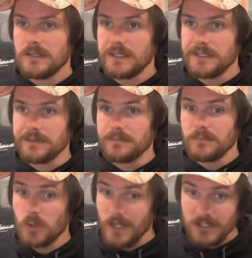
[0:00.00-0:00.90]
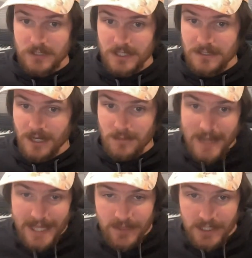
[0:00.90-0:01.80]
Pronation is not a
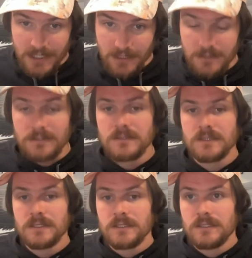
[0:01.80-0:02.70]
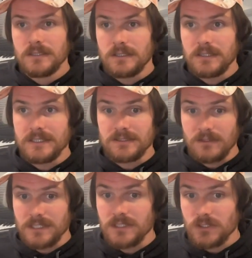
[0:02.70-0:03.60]
bad thing, as
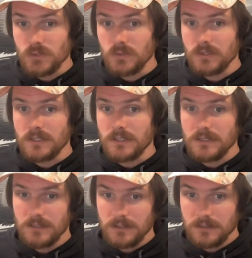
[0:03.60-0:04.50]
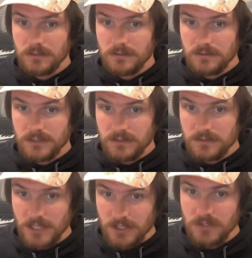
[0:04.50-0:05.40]
long as your
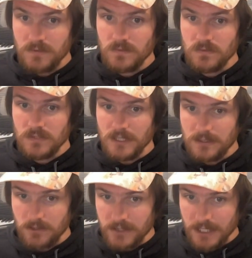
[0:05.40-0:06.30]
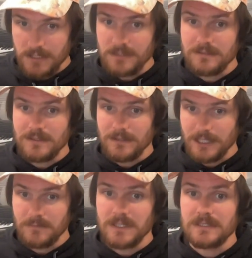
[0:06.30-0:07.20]
tissues and your tendons and
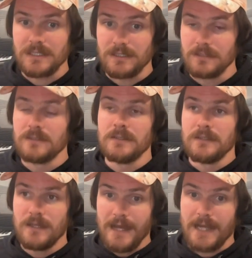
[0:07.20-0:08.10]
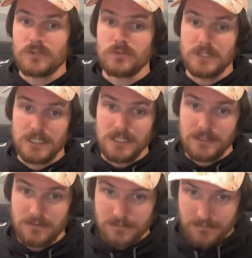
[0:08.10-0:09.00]
ligaments can
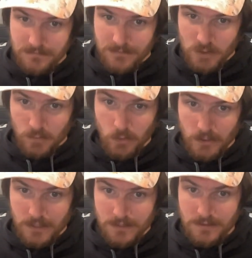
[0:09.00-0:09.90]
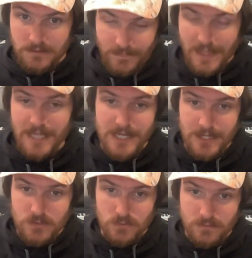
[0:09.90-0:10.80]
actually support that
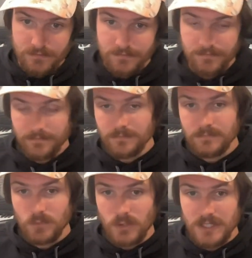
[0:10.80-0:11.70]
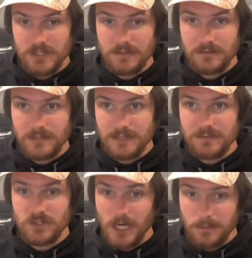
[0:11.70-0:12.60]
natural pronation. It's a shock